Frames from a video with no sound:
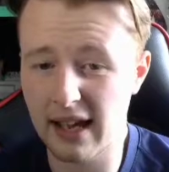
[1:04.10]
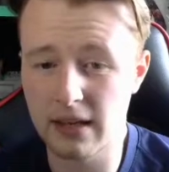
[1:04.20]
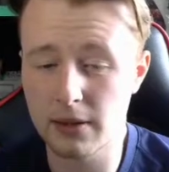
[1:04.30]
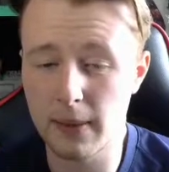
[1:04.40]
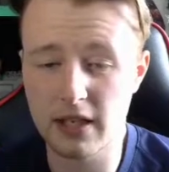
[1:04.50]
in the
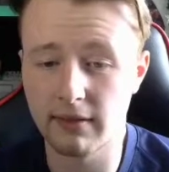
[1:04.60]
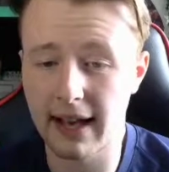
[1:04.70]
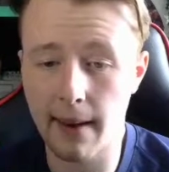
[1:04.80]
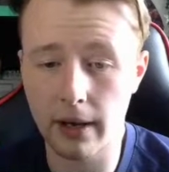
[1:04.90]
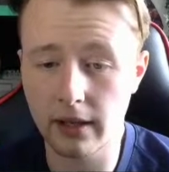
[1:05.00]
space of an
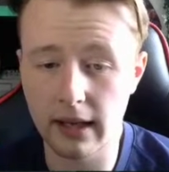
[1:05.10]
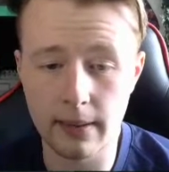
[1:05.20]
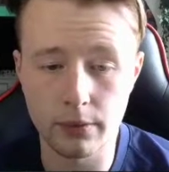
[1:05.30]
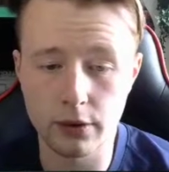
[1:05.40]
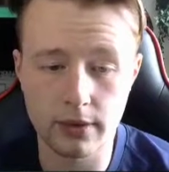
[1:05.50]
hour,
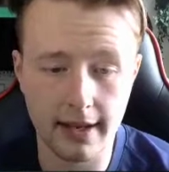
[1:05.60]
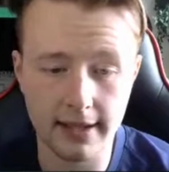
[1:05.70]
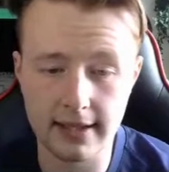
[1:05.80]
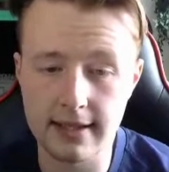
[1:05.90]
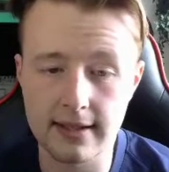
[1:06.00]
which was nice
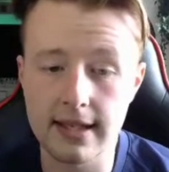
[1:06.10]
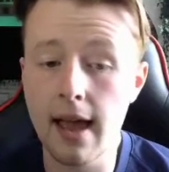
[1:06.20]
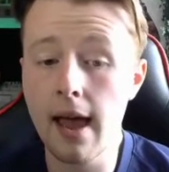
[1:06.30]
and easy.